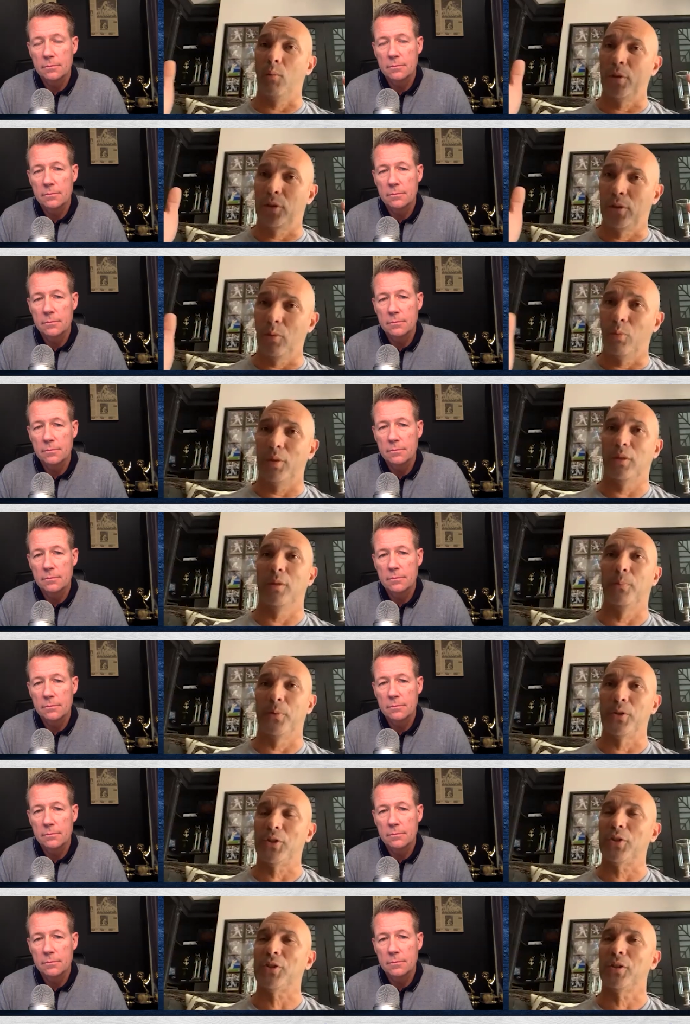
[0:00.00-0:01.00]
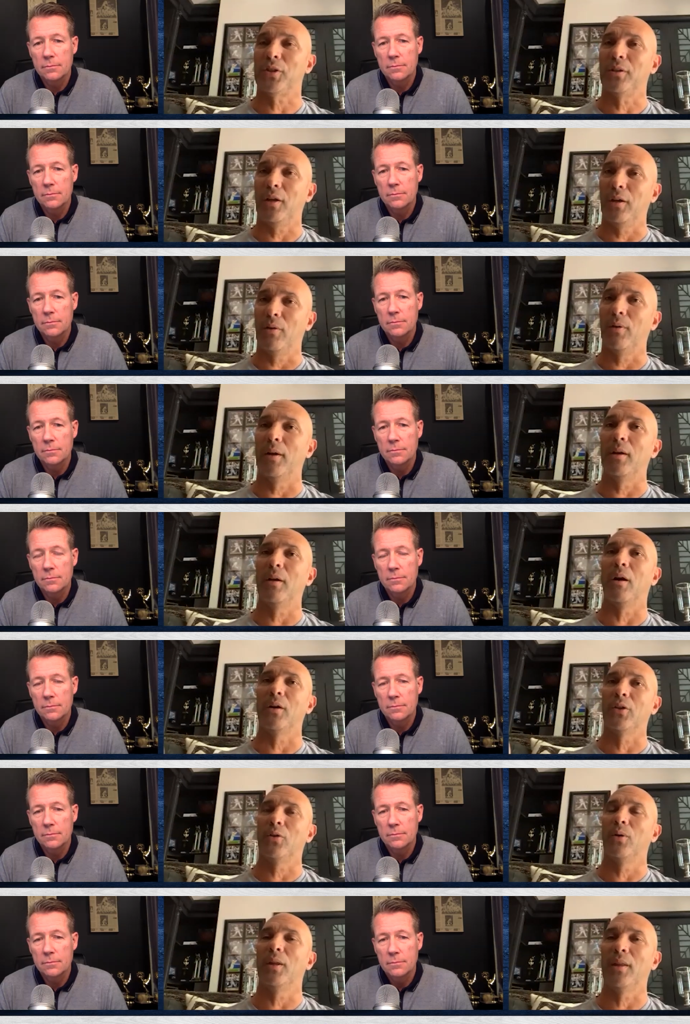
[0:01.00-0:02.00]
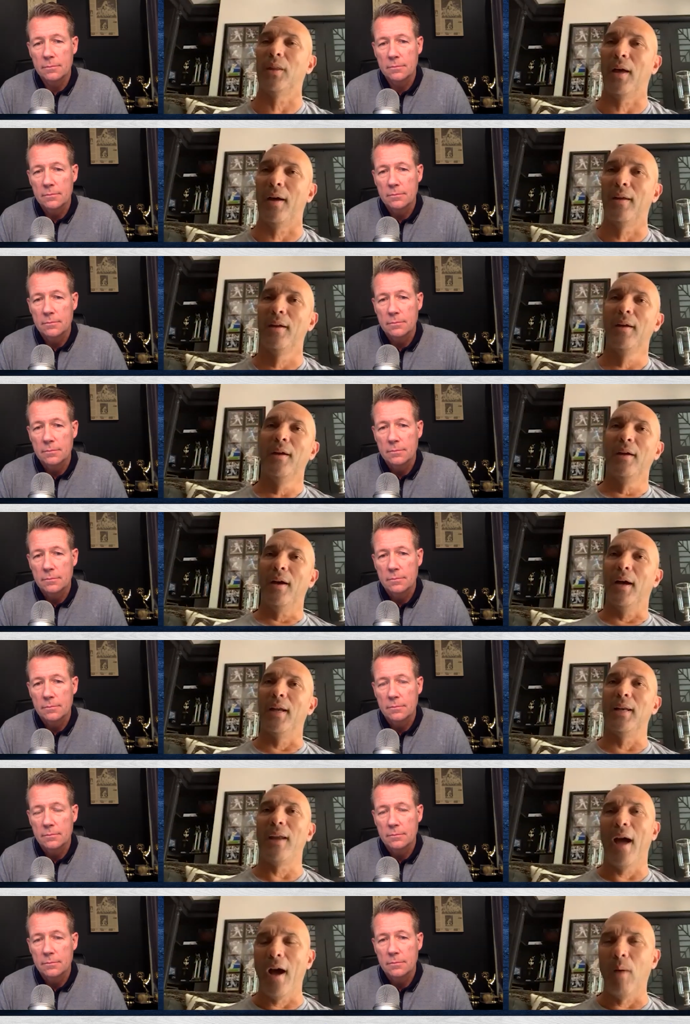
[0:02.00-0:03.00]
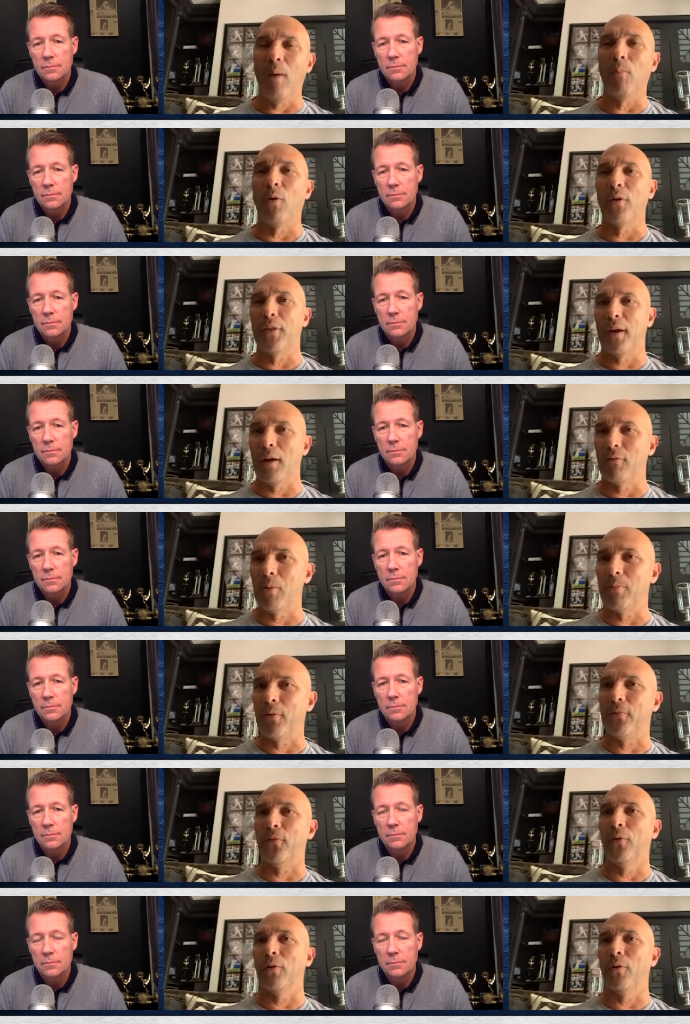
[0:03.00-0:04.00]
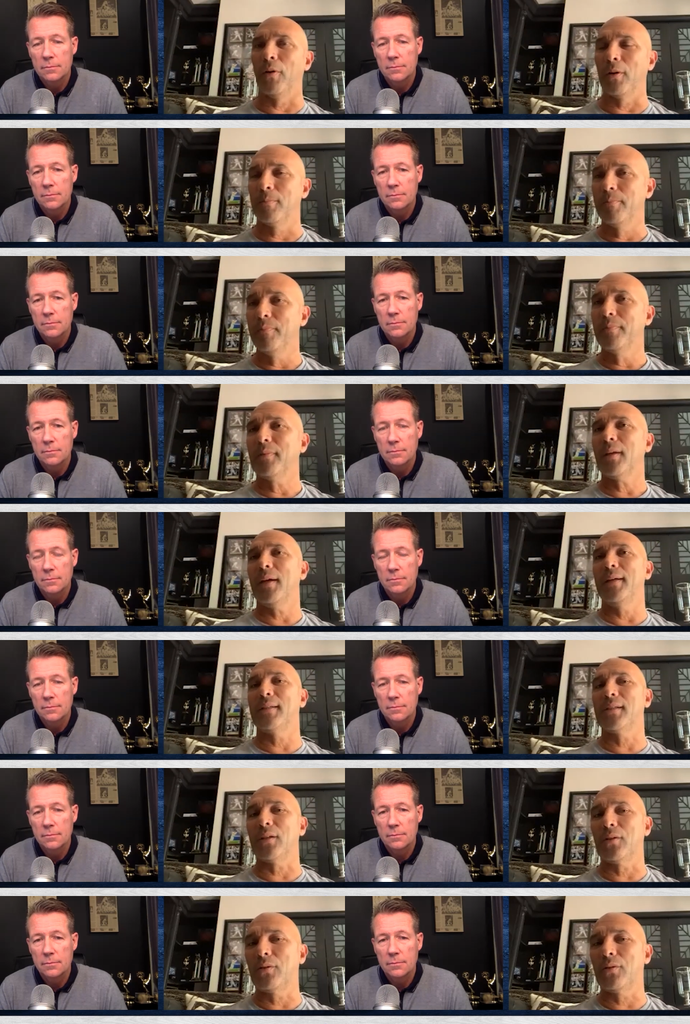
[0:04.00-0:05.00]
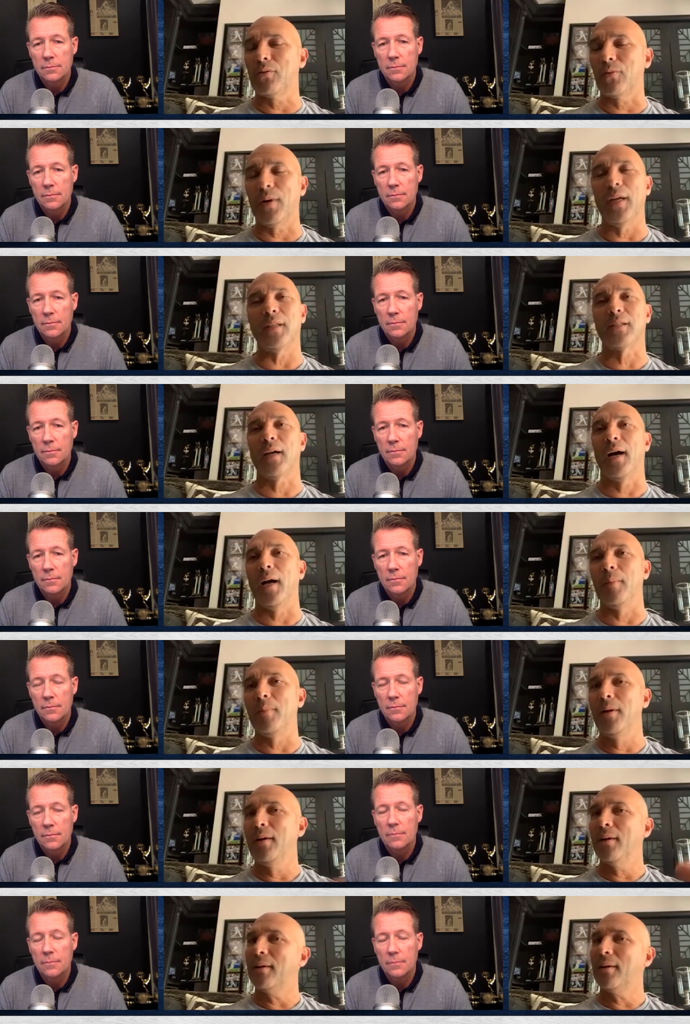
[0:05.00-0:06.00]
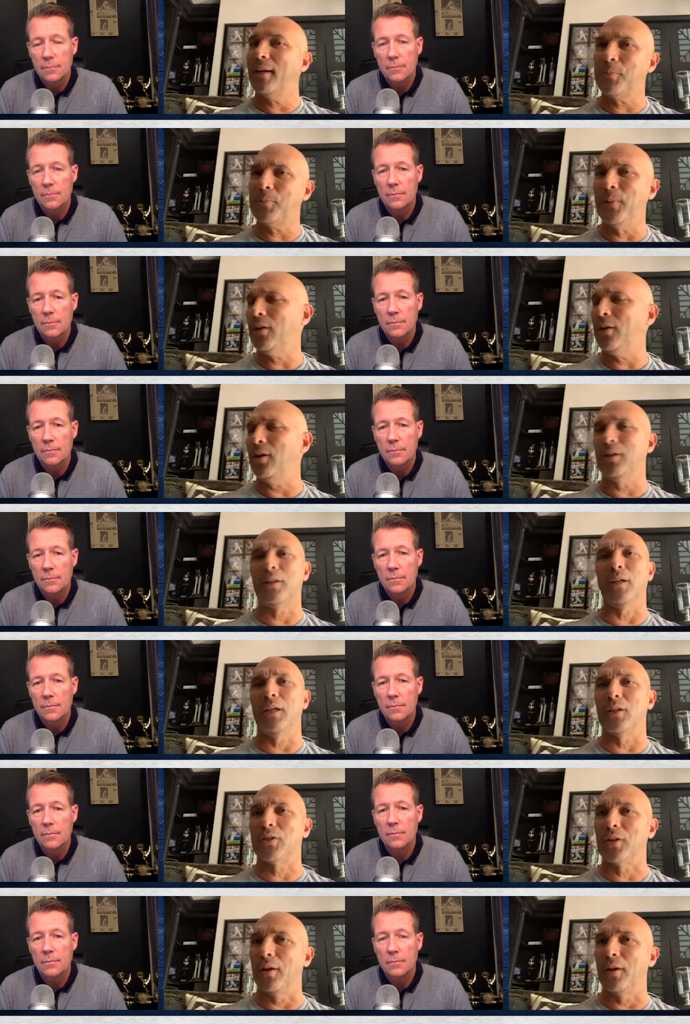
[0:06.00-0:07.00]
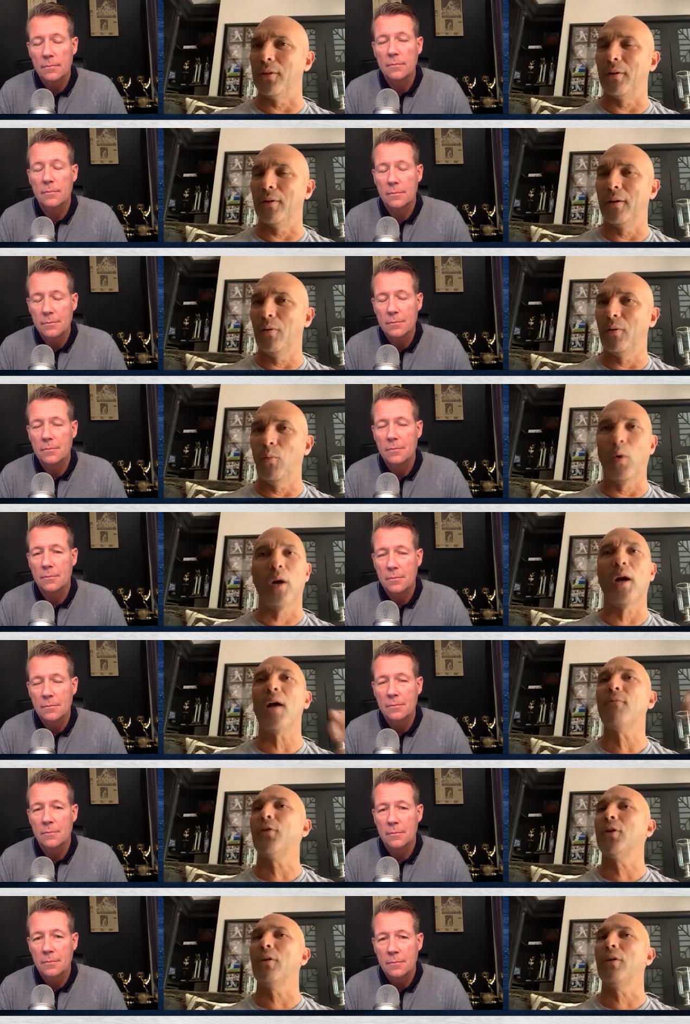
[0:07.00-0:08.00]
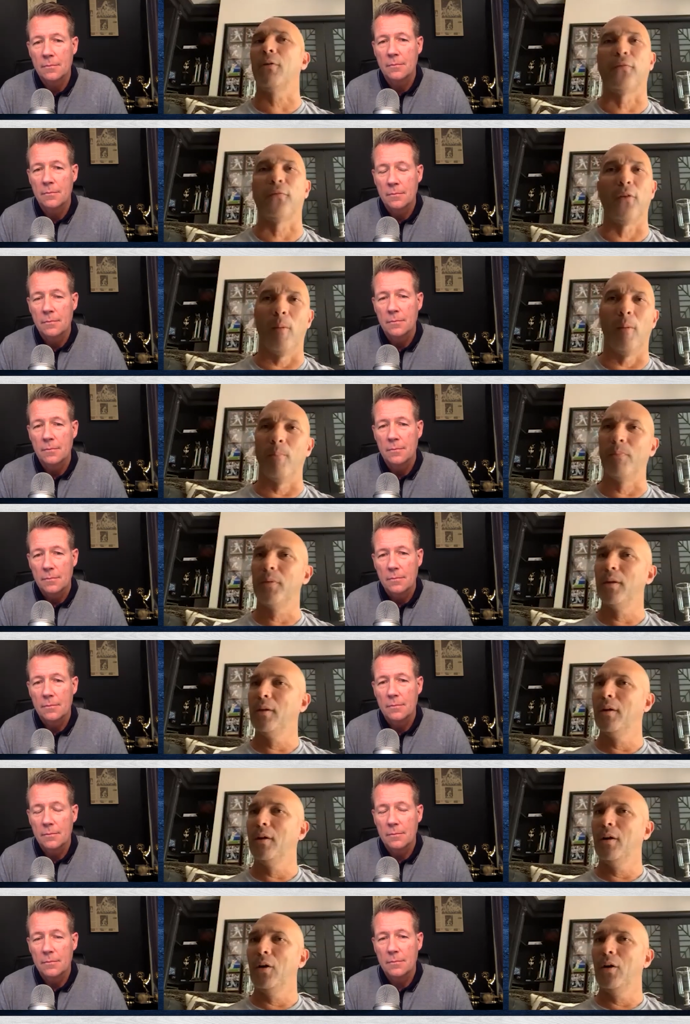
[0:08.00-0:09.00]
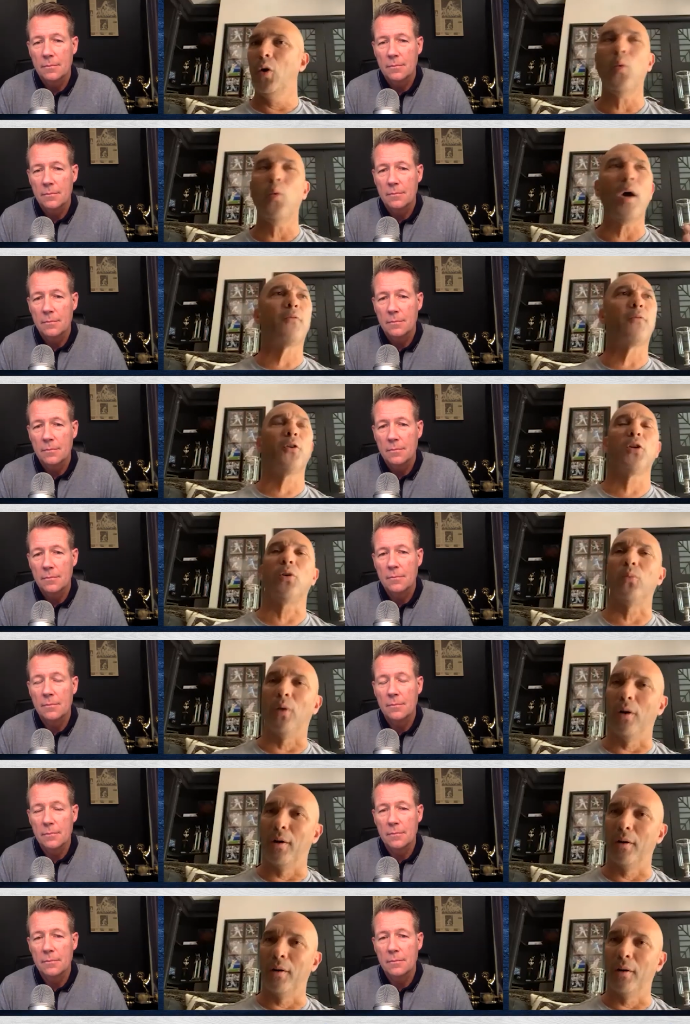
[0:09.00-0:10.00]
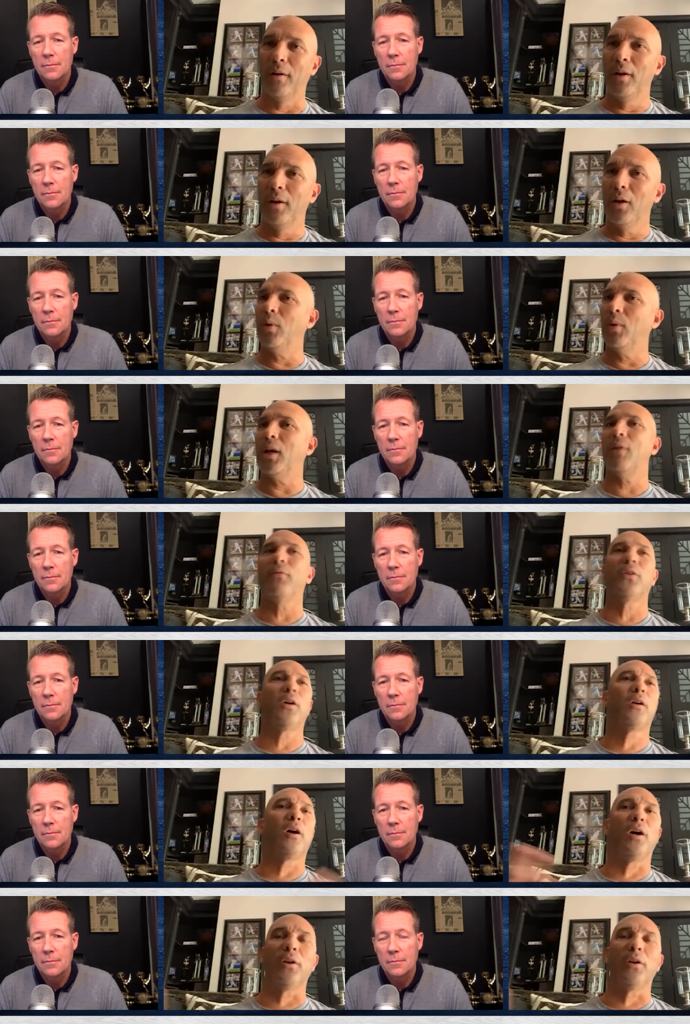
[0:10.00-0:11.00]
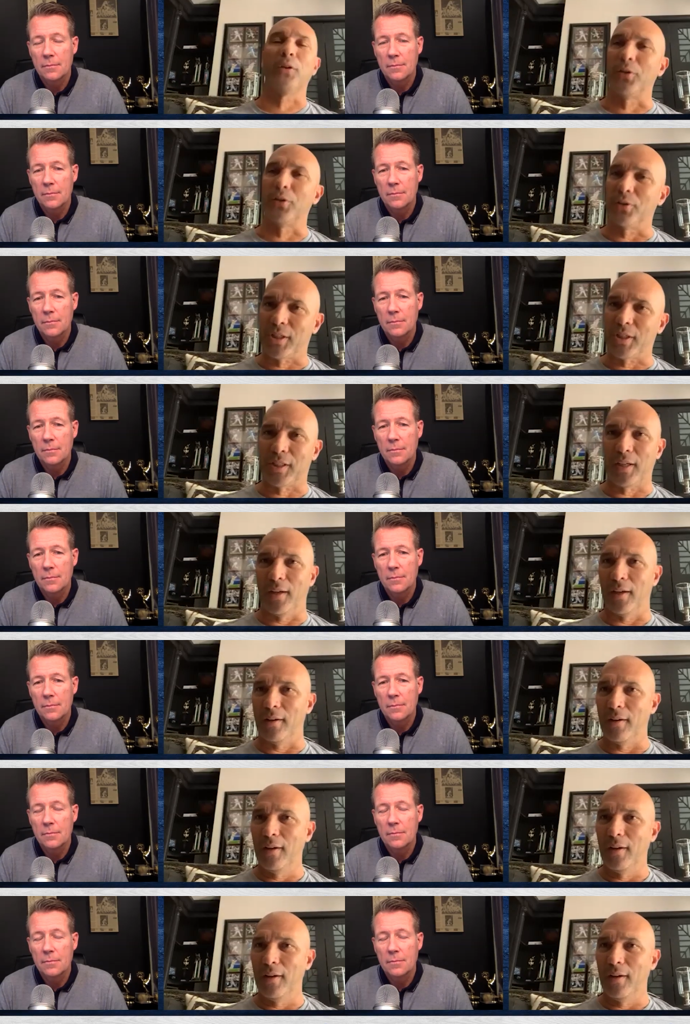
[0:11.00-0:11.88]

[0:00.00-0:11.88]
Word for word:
Speaker 1: with with the position that you're in are doing that. And now more than ever before, it's a great time. Let's be good to each other wherever you're from, whoever you are, whatever the color of your skin,